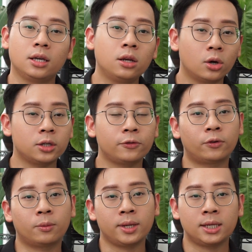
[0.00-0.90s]
In order
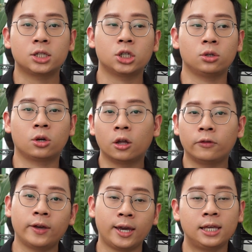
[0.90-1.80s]
for me to
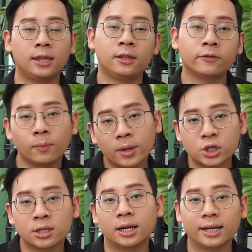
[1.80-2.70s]
convey the
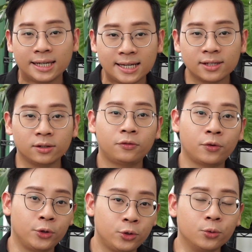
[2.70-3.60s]
information easier
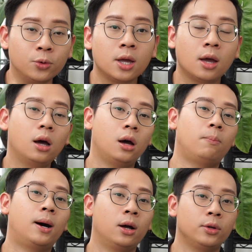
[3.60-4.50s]
for you
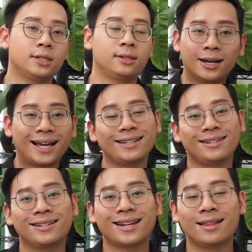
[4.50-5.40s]
about
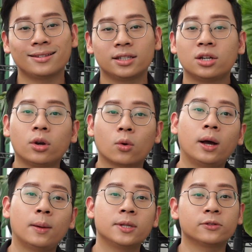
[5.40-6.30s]
light intensity
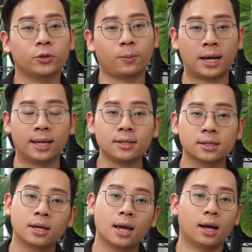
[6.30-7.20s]
requirements for the
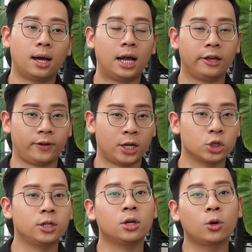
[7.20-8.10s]
plant, I've
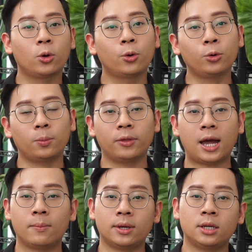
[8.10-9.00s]
actually grouped them